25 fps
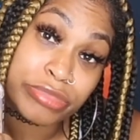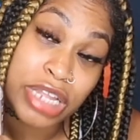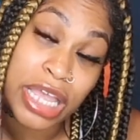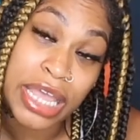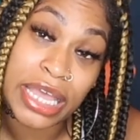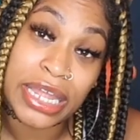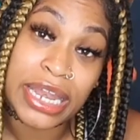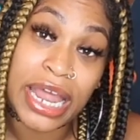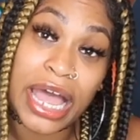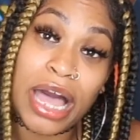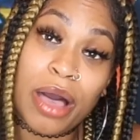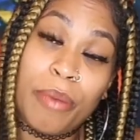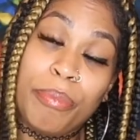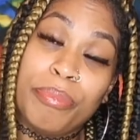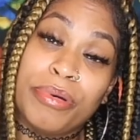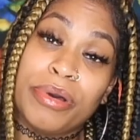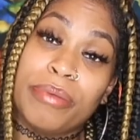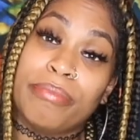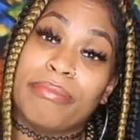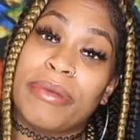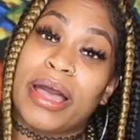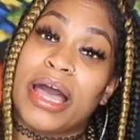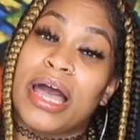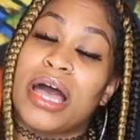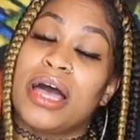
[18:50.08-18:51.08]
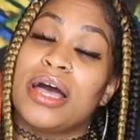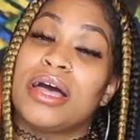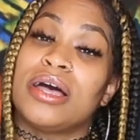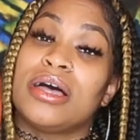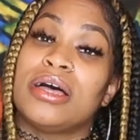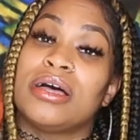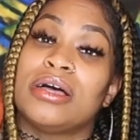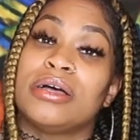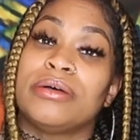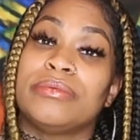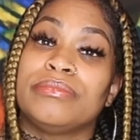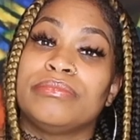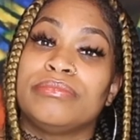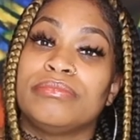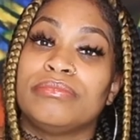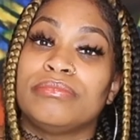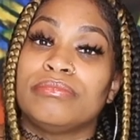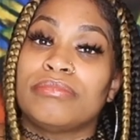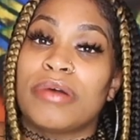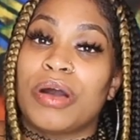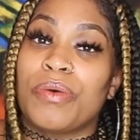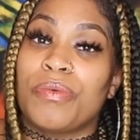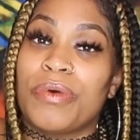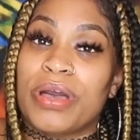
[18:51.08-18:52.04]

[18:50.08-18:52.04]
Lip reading: And I'll put my my